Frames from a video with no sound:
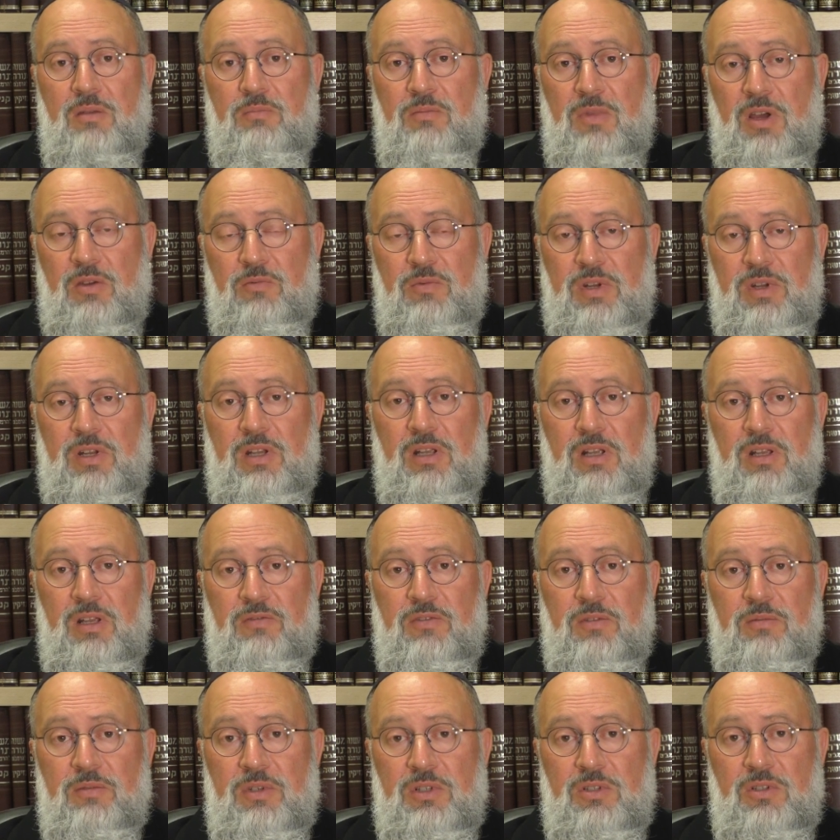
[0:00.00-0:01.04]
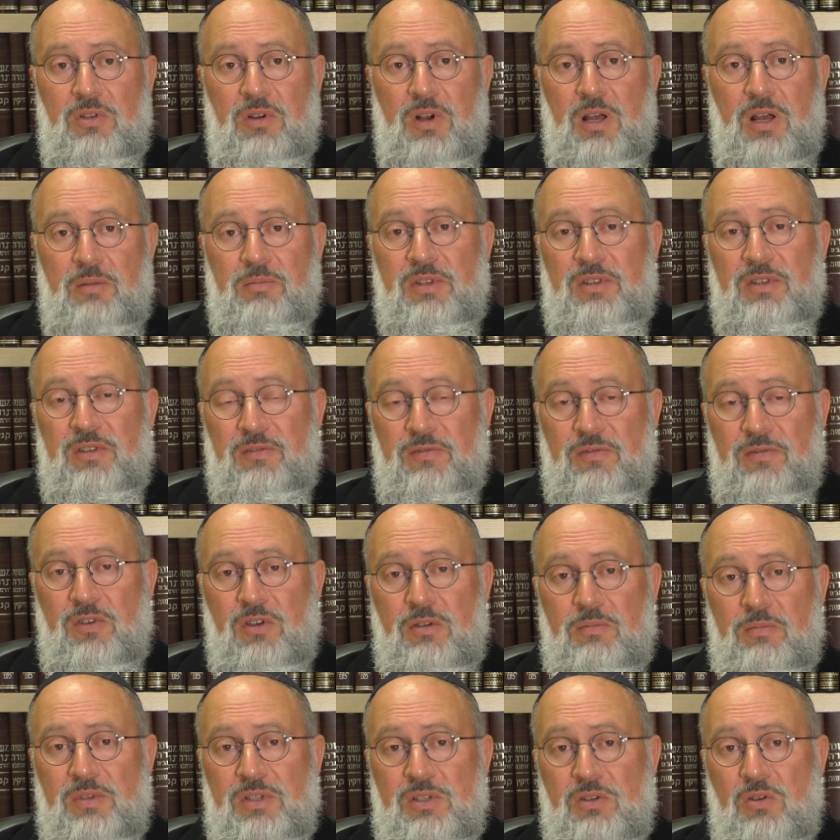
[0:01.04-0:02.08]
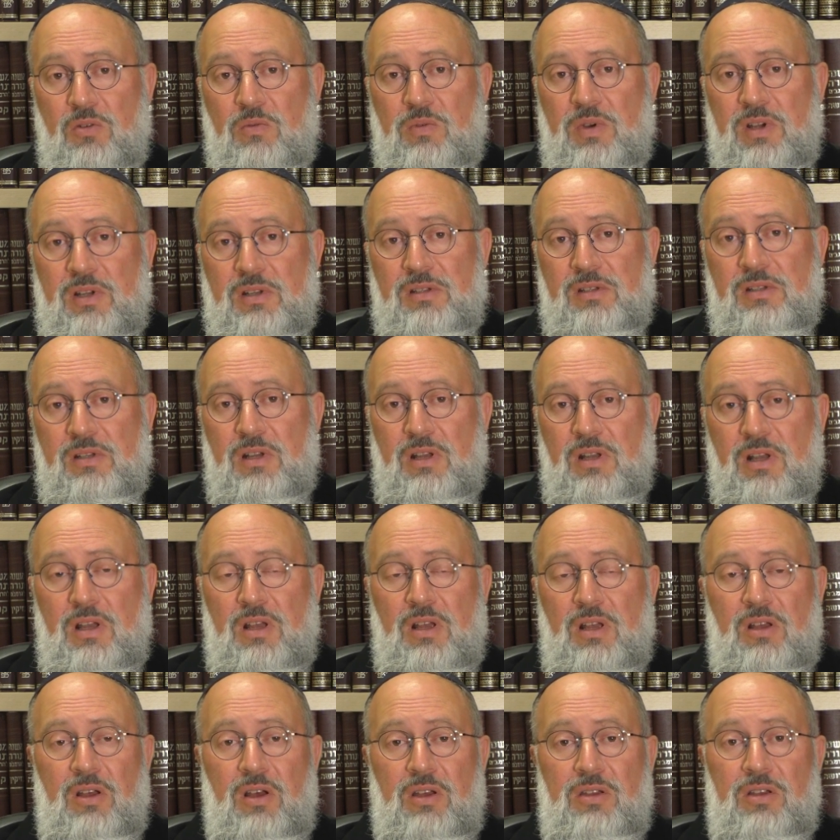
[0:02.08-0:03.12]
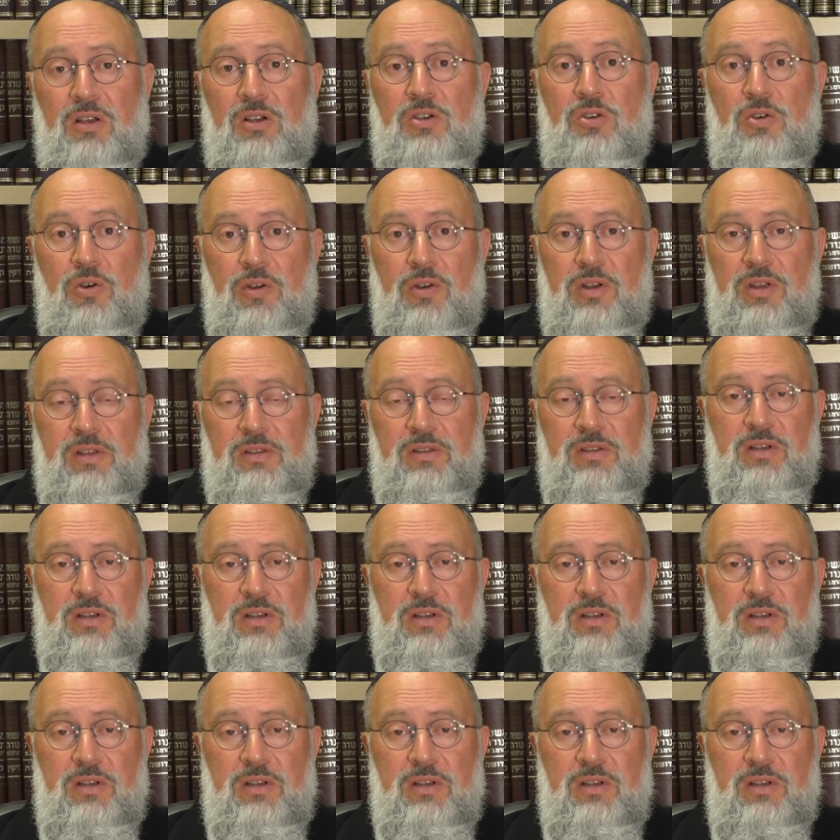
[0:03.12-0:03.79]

by reading from the Torah, but the verb is always Hayakore,